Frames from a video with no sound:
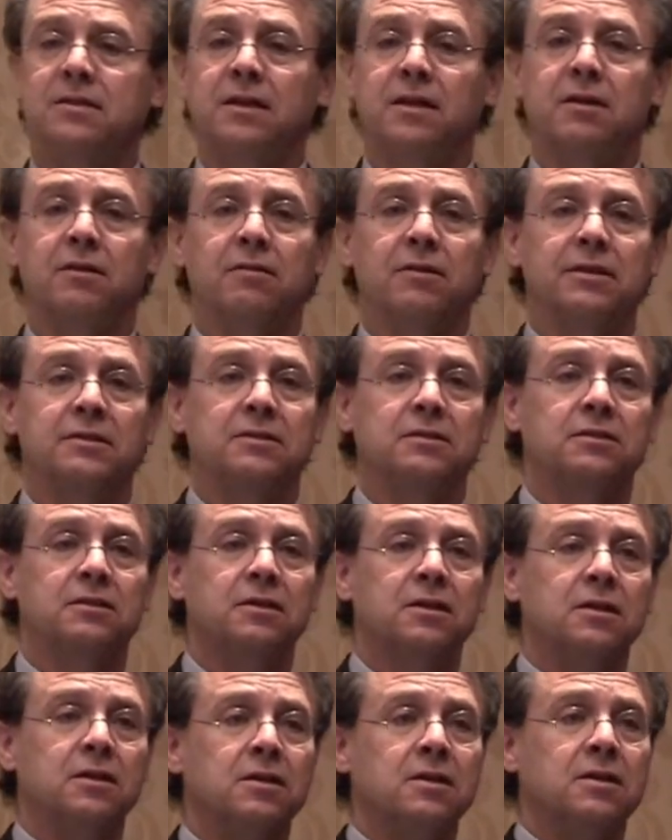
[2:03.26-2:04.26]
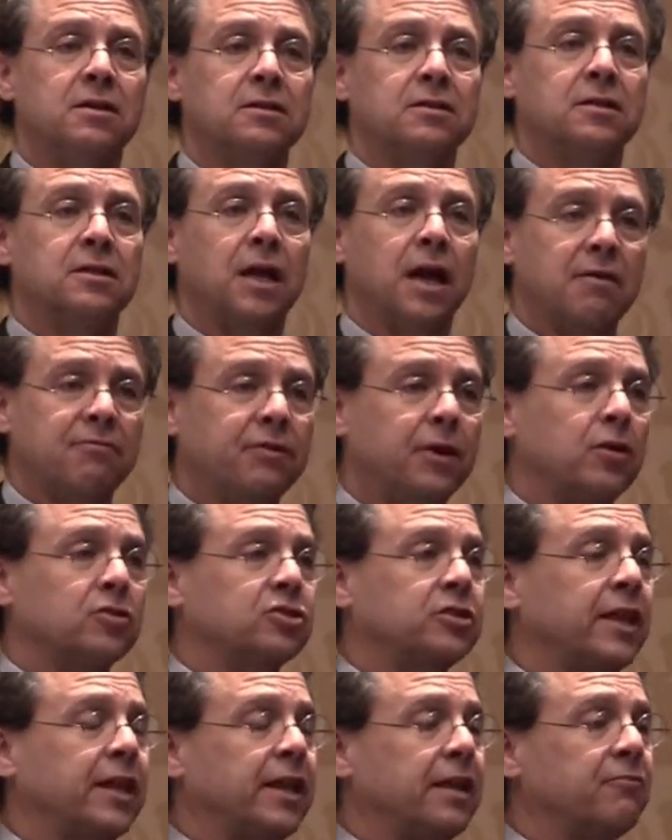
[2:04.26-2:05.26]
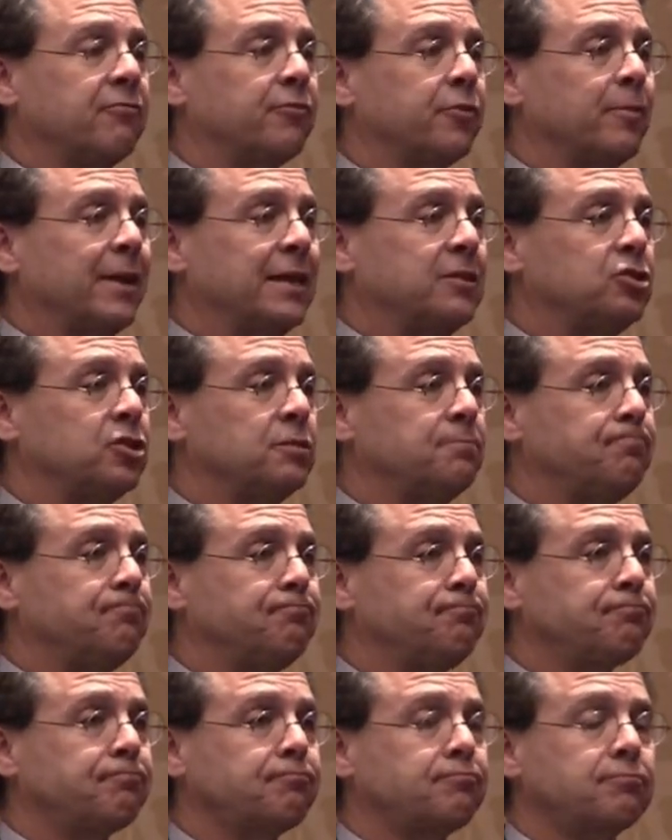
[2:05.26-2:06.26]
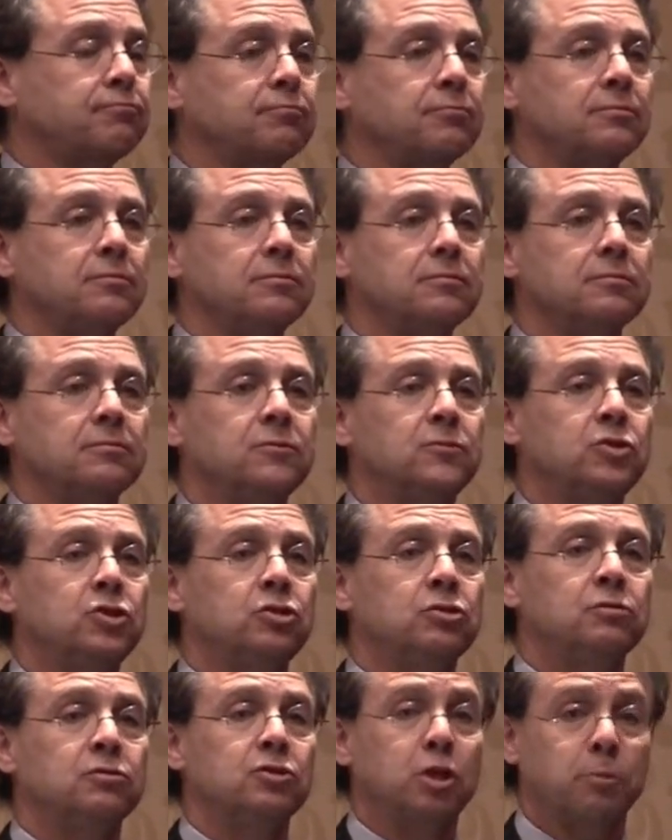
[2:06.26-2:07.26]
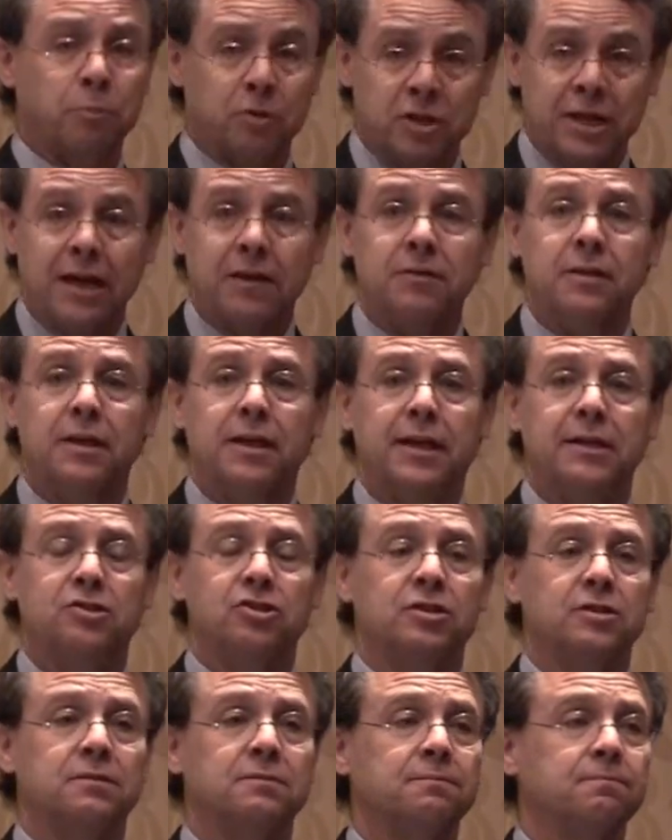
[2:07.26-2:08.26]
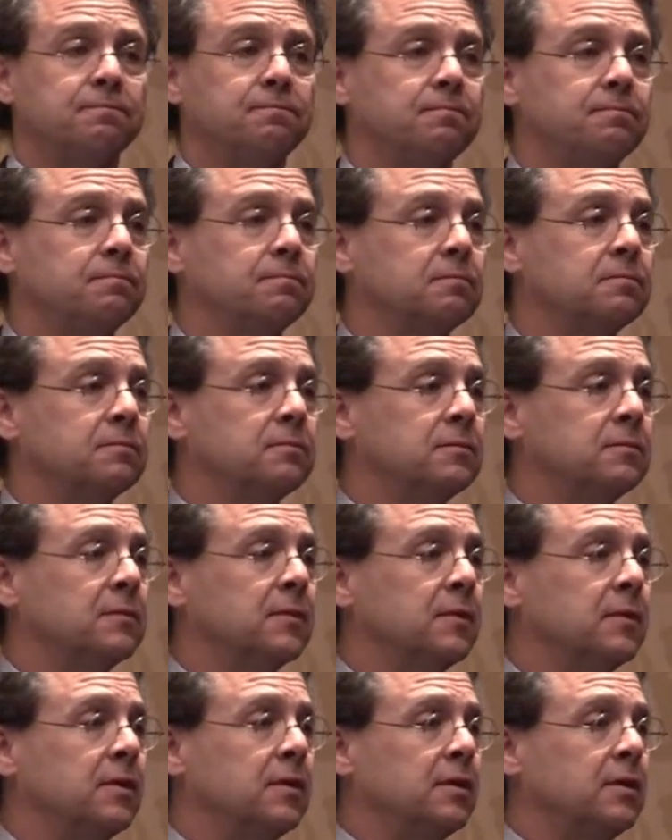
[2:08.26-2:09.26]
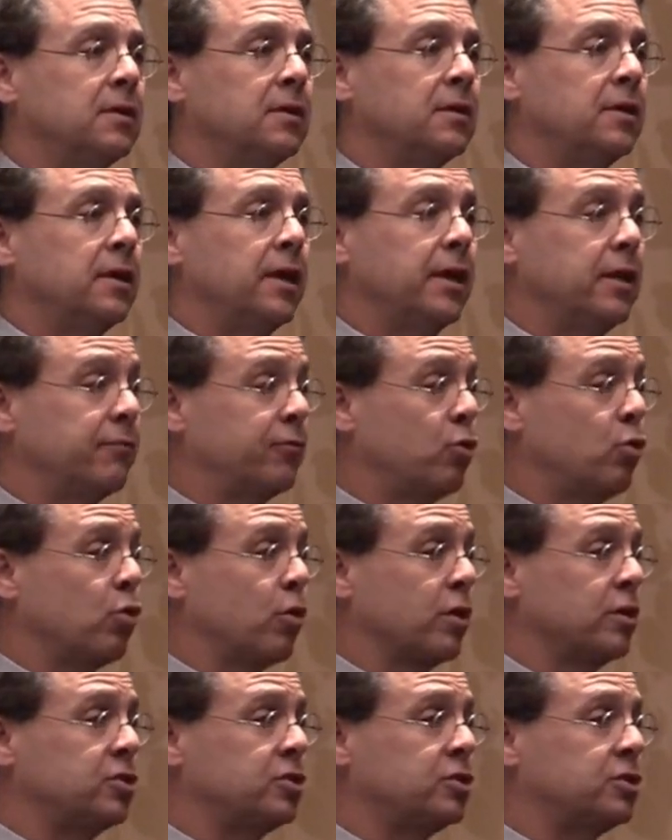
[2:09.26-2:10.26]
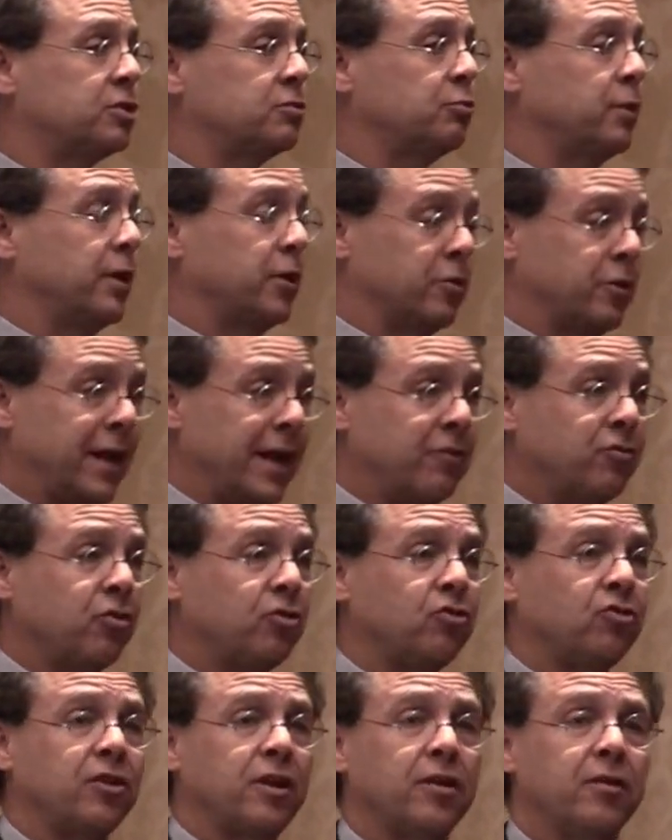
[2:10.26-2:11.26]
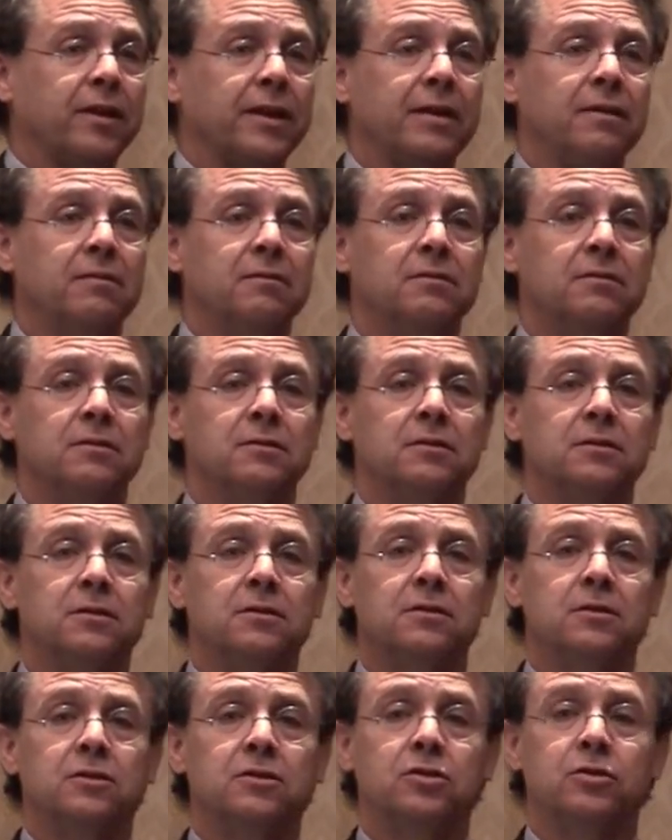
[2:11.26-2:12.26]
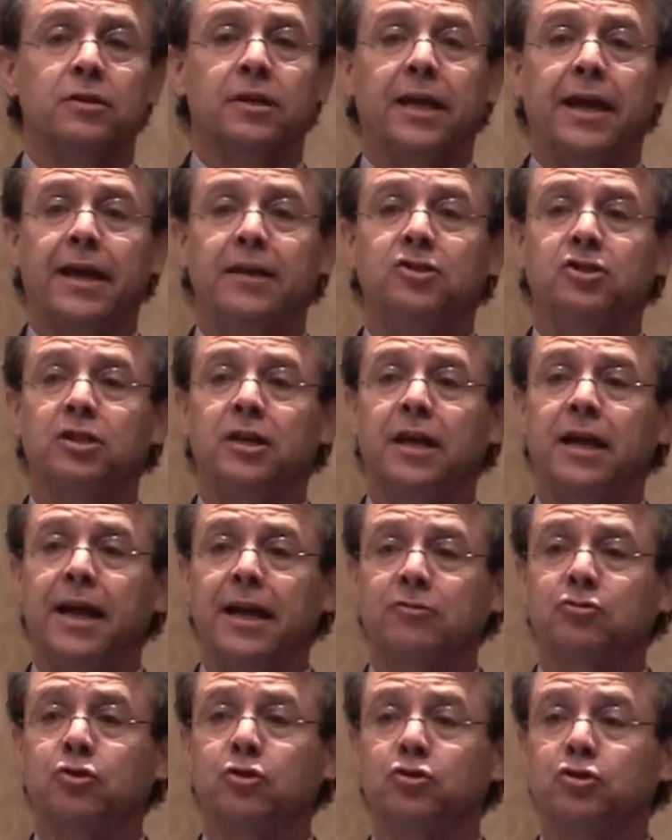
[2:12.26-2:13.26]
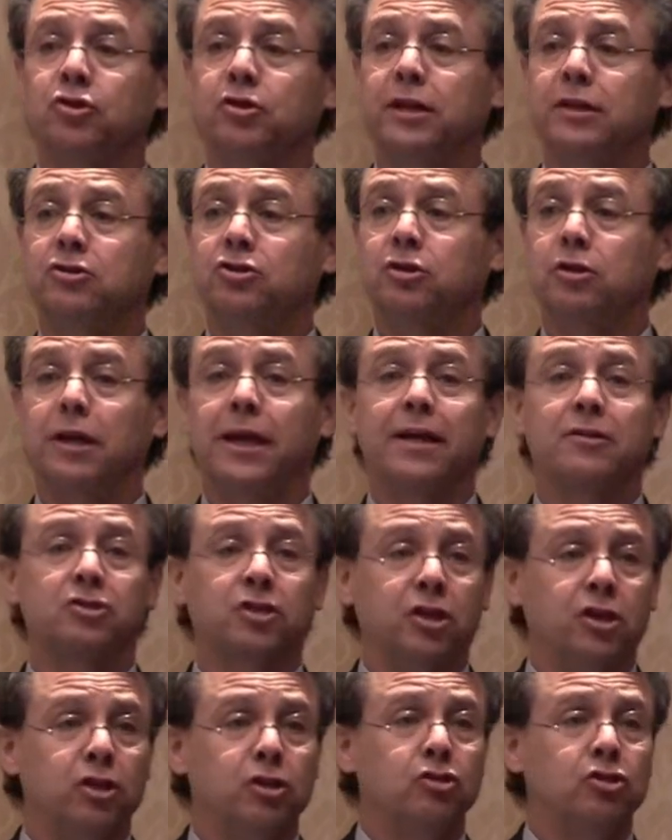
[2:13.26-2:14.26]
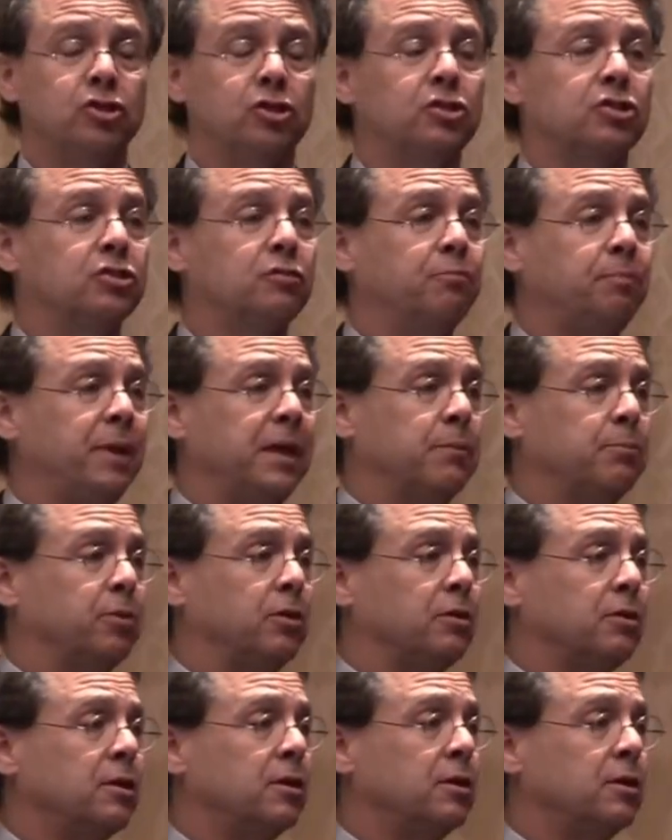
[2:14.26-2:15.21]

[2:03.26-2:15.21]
terrorists to divulge that information. To protect the nation. And of course, where necessary, to engage in extrajudicial executions of people